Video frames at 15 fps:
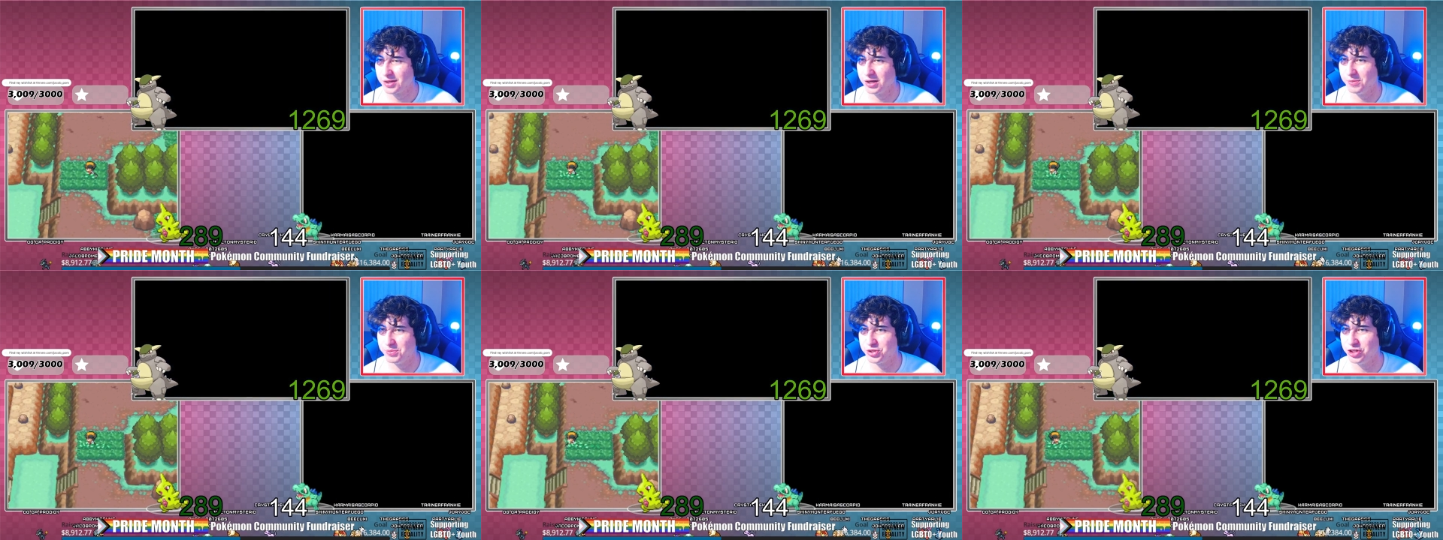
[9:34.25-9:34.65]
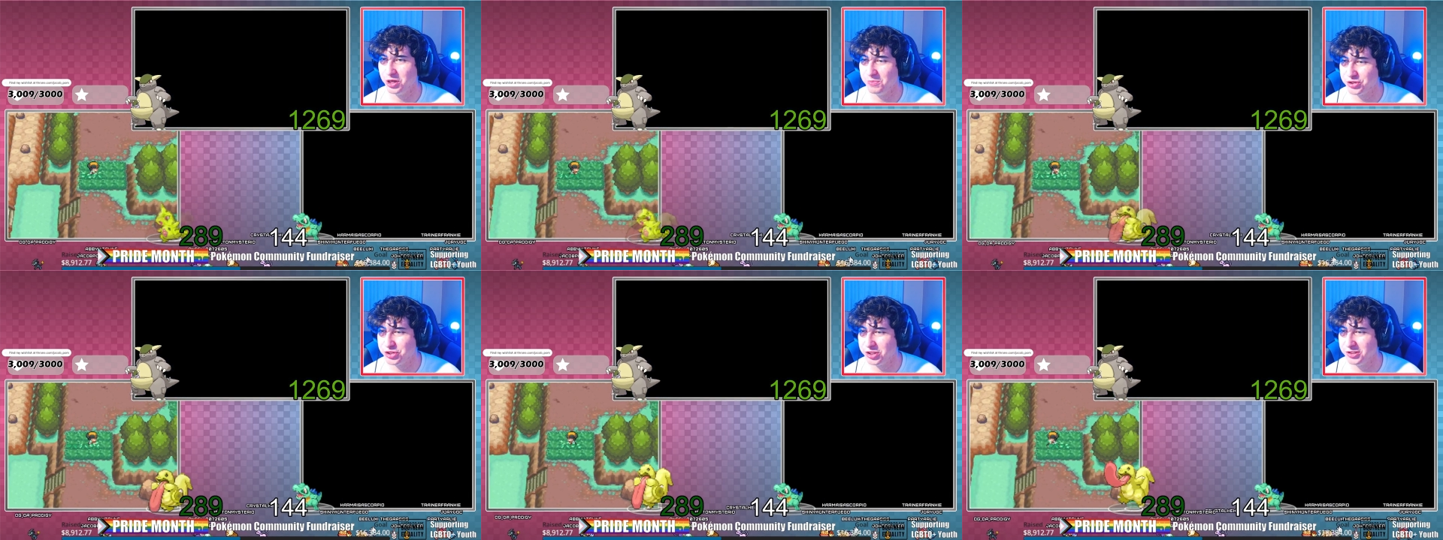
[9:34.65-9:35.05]

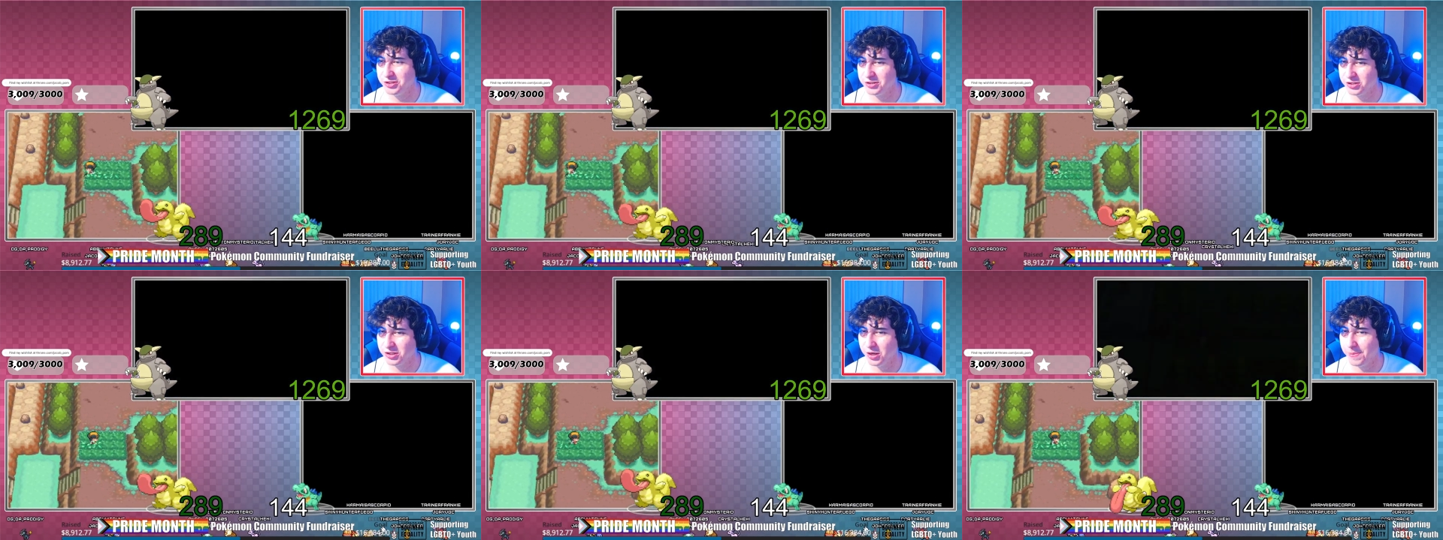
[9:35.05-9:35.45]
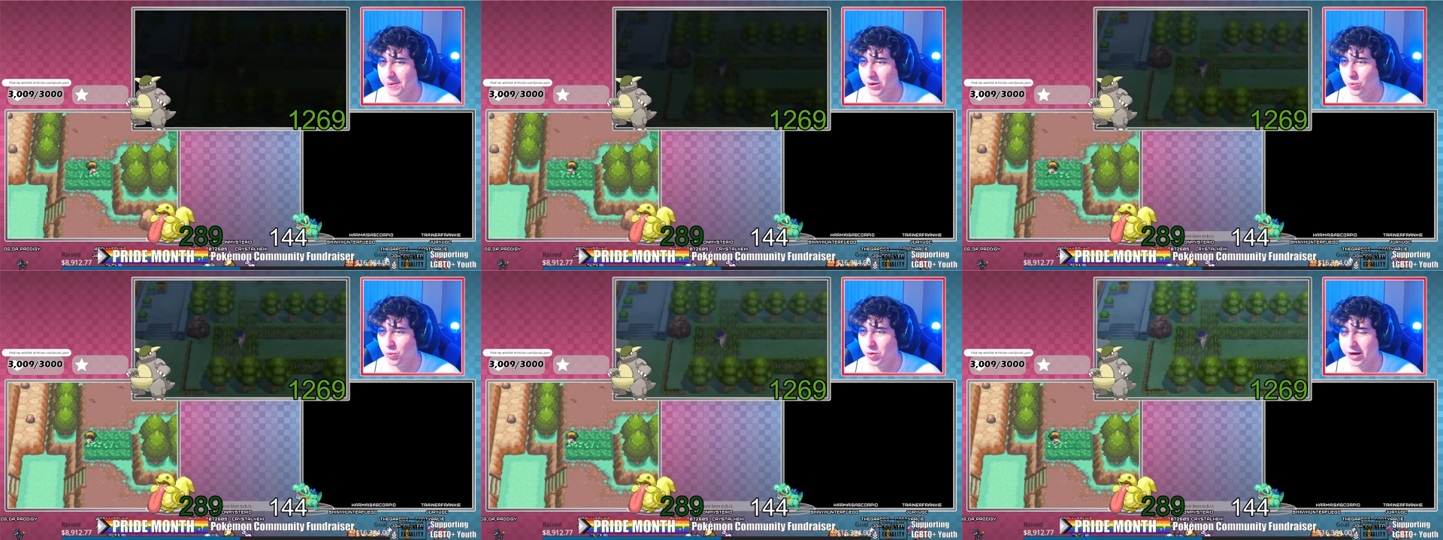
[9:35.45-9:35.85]
assumptions
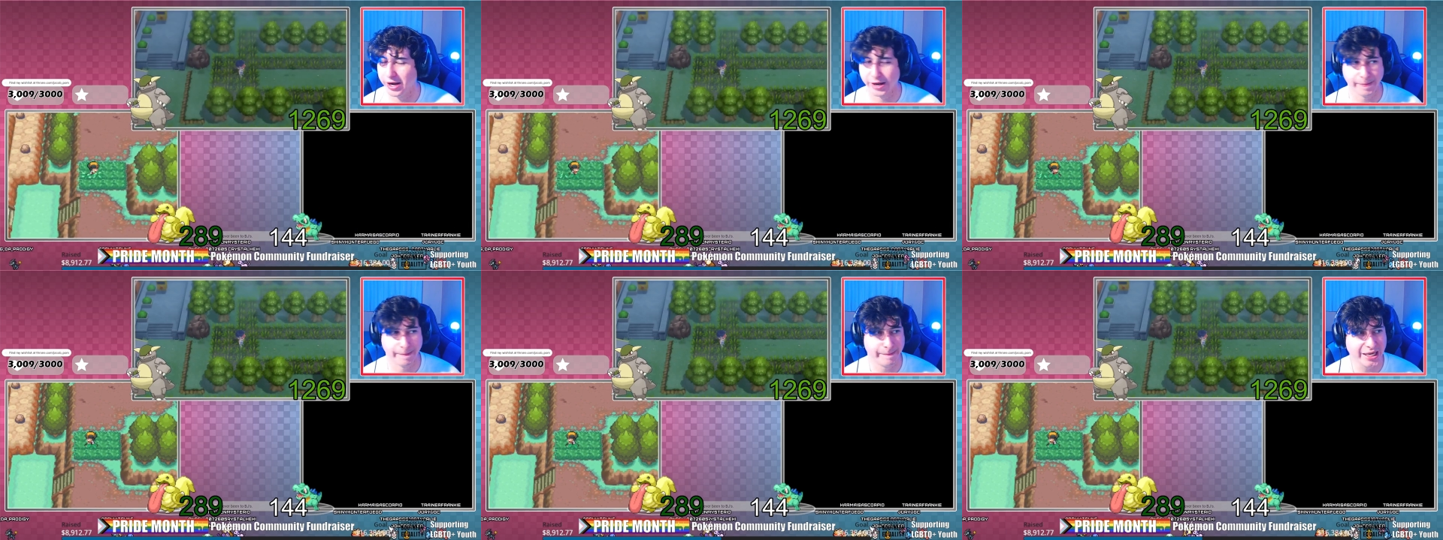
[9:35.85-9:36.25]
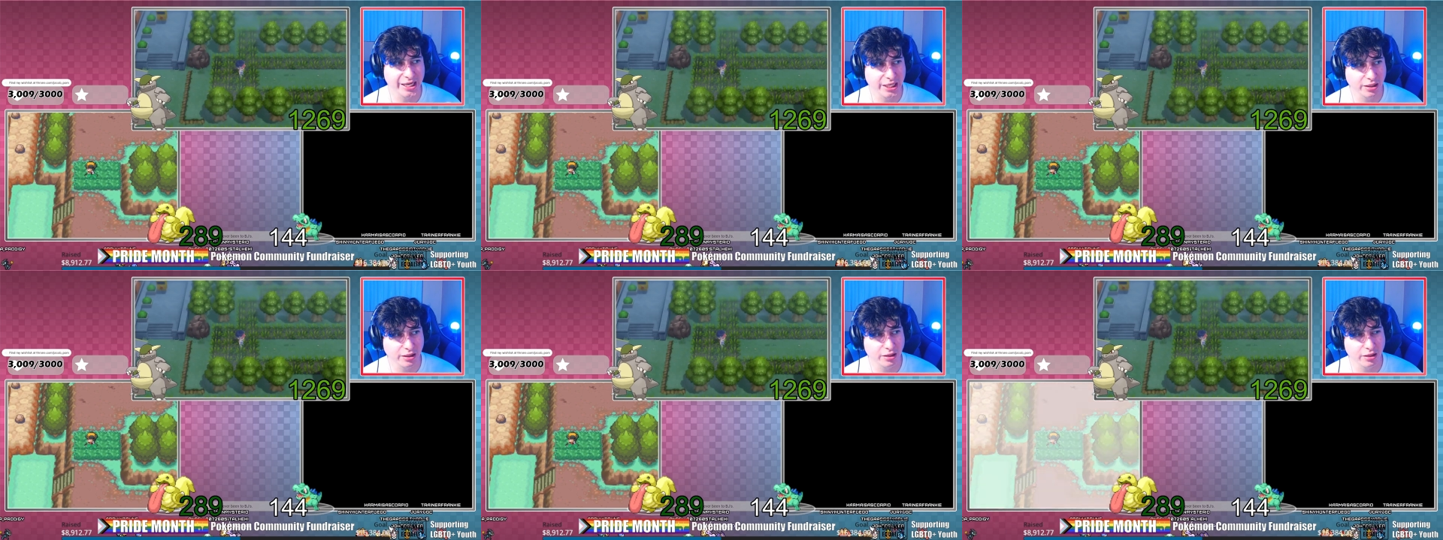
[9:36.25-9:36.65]
about what I
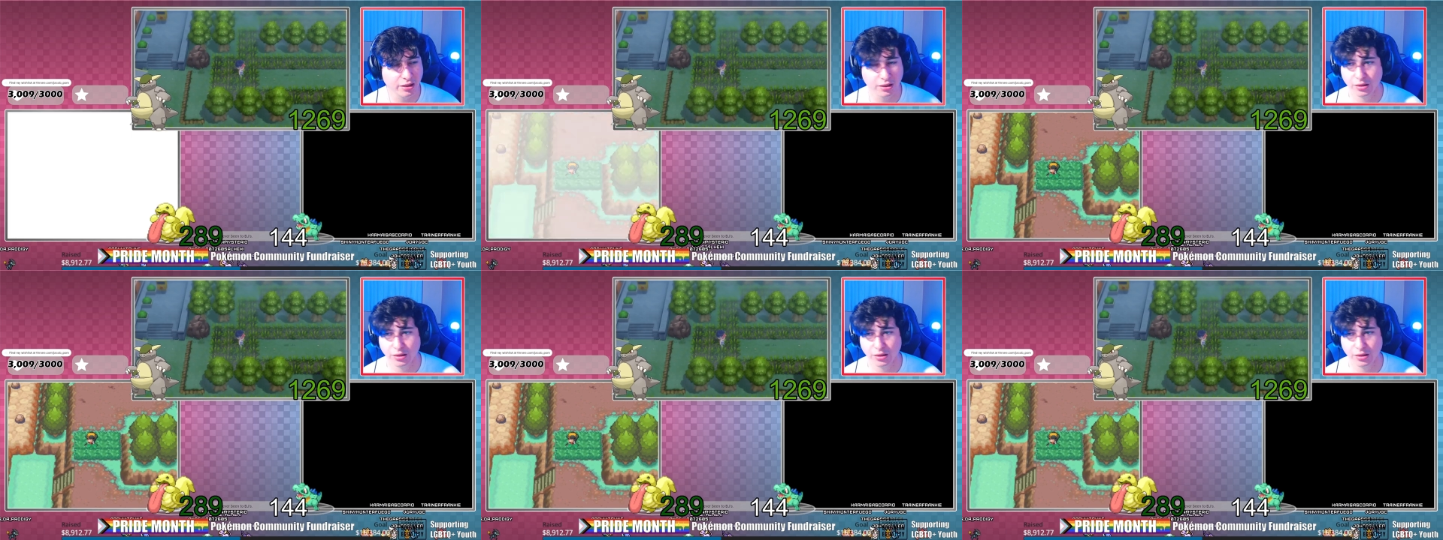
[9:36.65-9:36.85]
mean.